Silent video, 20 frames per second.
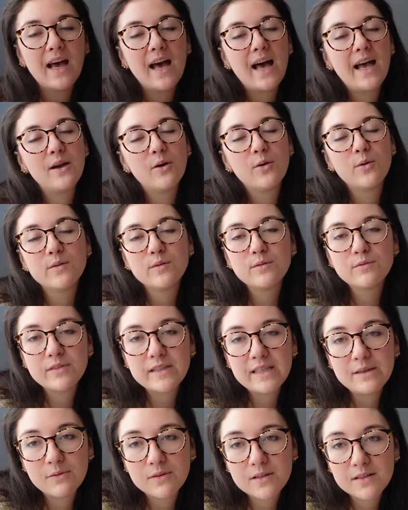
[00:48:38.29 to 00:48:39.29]
I also
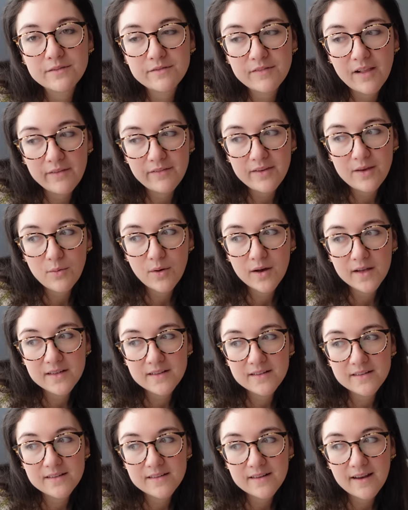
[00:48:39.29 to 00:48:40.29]
really want a fluffy
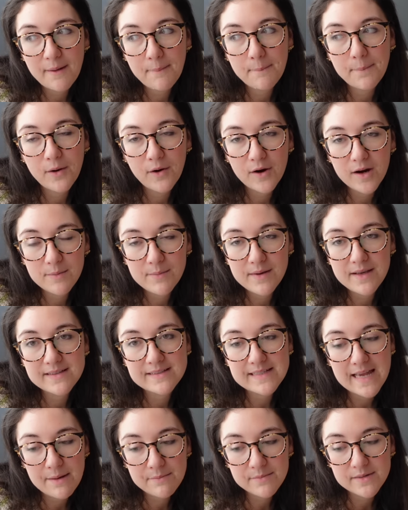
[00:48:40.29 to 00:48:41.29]
one, and part of me is
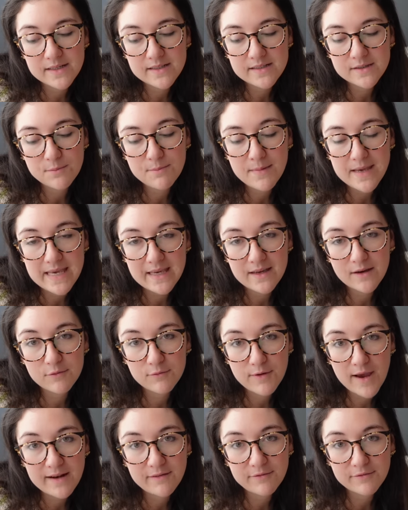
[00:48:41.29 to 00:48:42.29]
tempted to make a
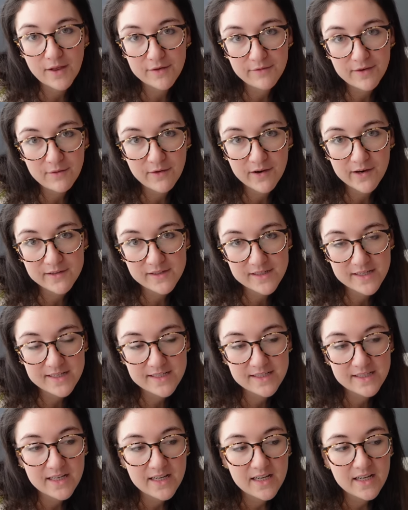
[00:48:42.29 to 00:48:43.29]
red fluffy
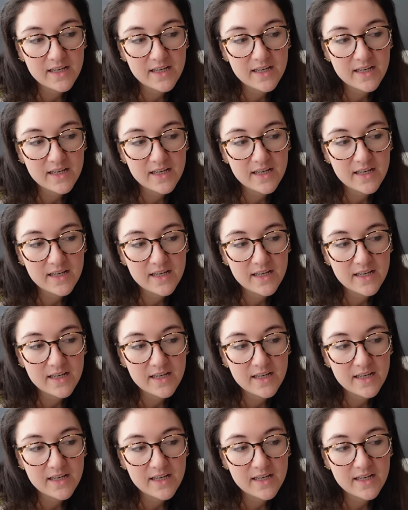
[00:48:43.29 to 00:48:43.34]
version